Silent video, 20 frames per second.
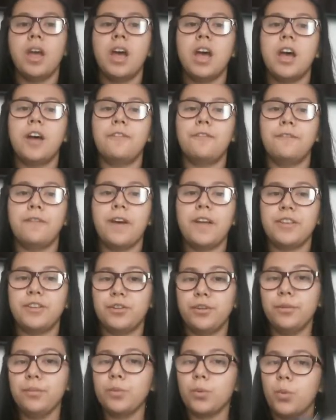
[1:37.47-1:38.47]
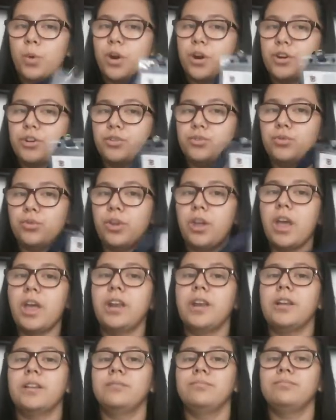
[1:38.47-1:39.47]
Have a job where you can
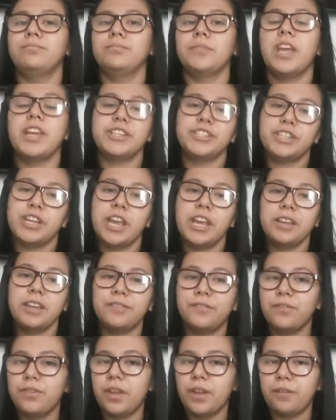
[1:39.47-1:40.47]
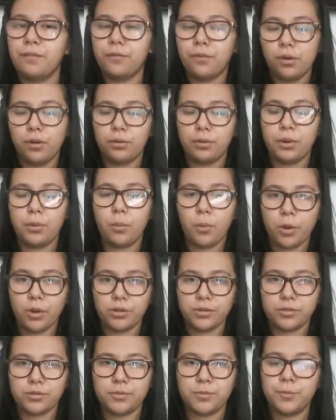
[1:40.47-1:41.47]
achieve the following
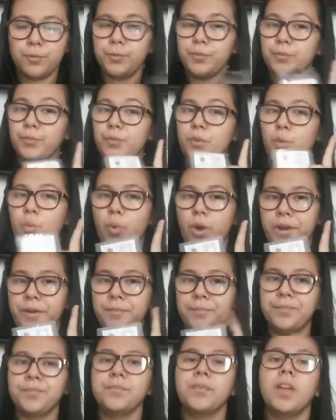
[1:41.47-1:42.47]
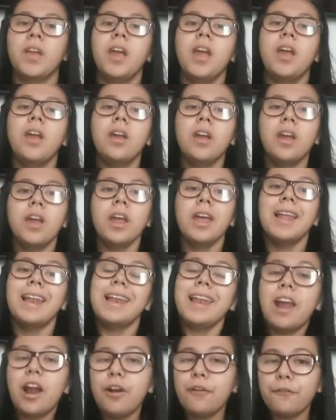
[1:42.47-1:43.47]
words. 1.
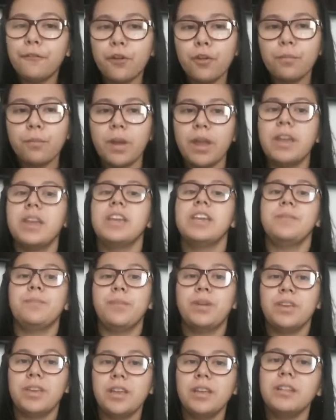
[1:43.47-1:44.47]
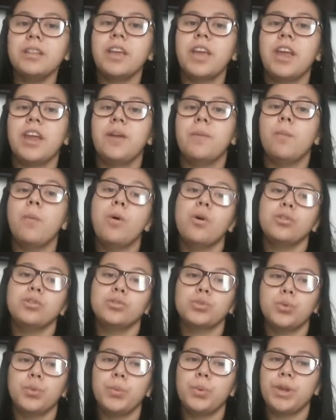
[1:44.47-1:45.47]
Learn from my immediate uh, boss
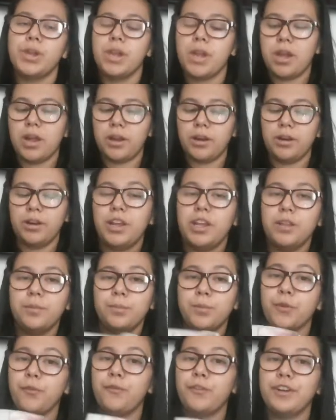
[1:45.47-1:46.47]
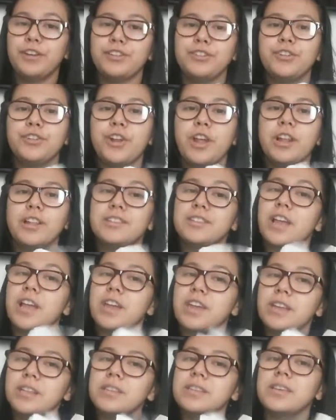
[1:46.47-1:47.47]
to be a great professional
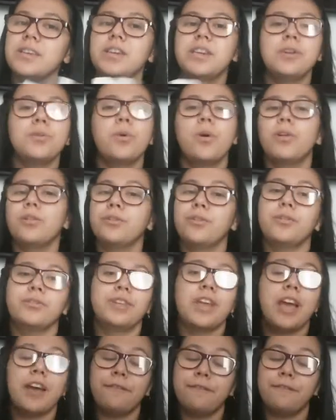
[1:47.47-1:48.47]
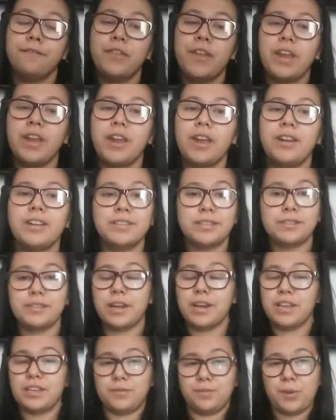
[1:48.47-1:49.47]
science. He will not have the
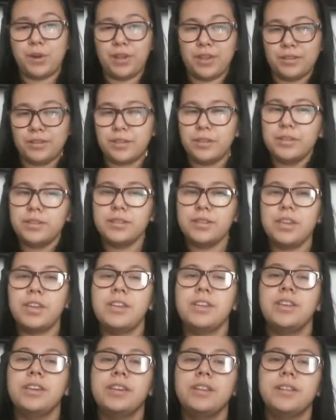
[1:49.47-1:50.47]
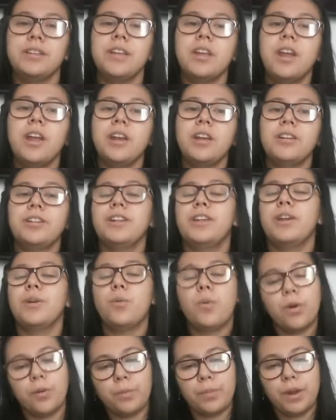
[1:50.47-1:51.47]
necessary experiences in the
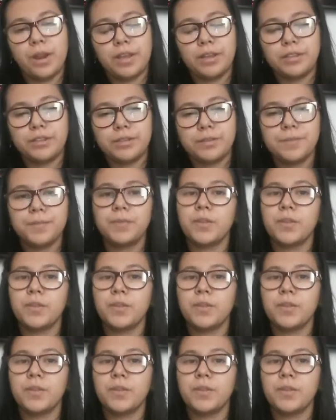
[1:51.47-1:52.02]
workplace.